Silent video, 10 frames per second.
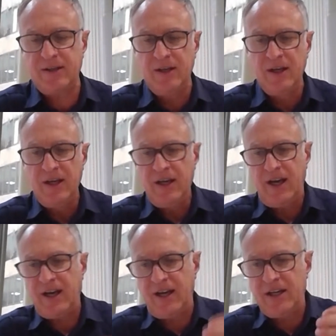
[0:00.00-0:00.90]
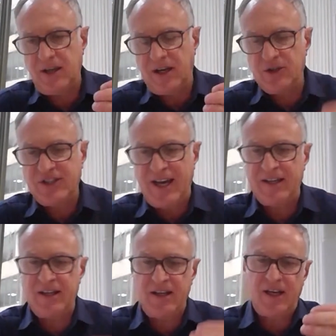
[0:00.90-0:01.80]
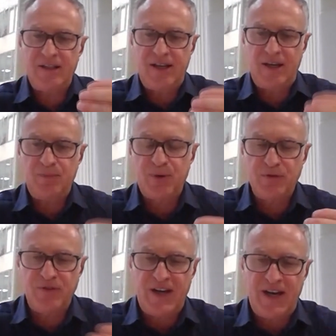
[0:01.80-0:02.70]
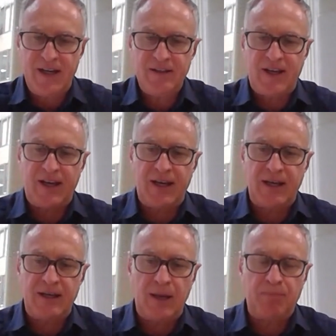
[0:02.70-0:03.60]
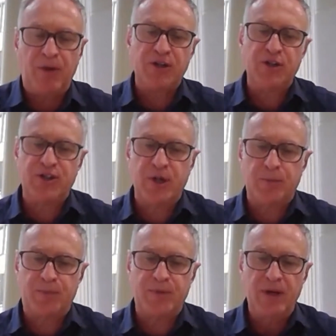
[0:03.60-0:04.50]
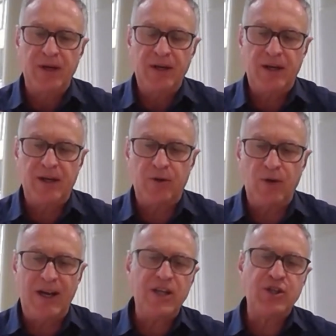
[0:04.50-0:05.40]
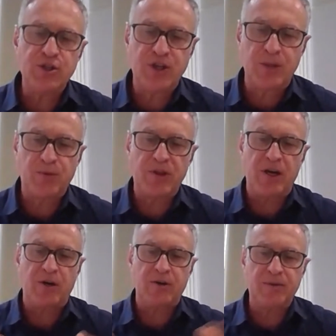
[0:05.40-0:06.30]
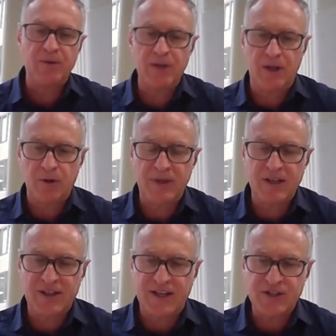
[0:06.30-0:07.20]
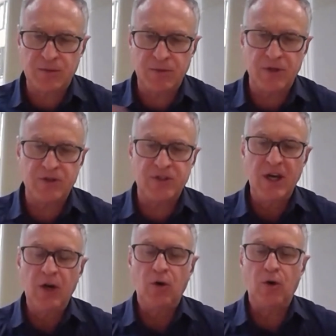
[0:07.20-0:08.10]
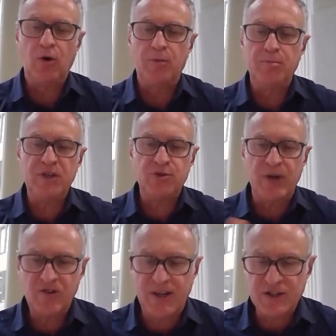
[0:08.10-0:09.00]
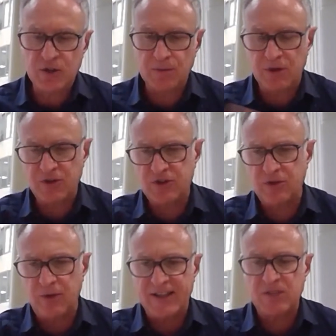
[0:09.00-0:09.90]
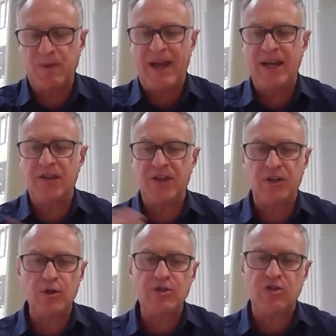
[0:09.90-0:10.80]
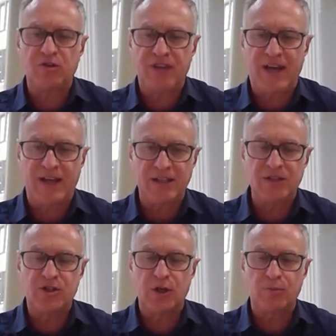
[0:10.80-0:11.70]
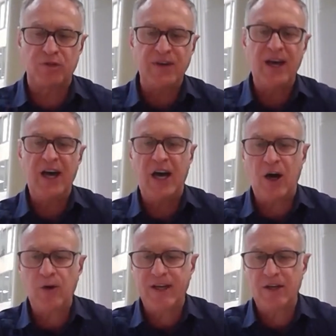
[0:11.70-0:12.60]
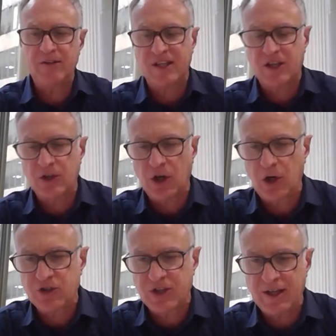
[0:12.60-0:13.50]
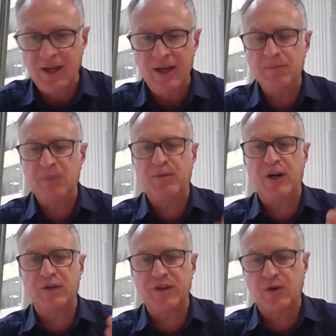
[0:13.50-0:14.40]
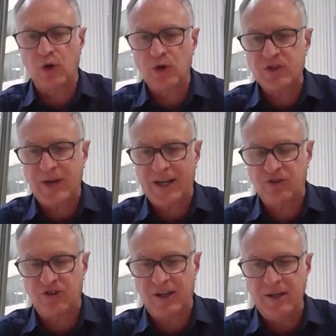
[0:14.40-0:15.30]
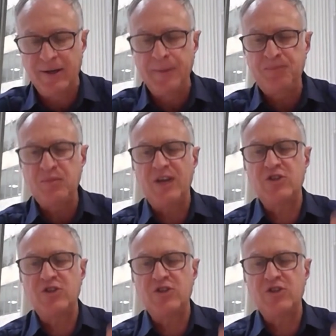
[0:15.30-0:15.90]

can understand and provide a partnership relationship with our bigger customers or mid-range customers to explain the usage of that in terms of how can technology be part of the core strategy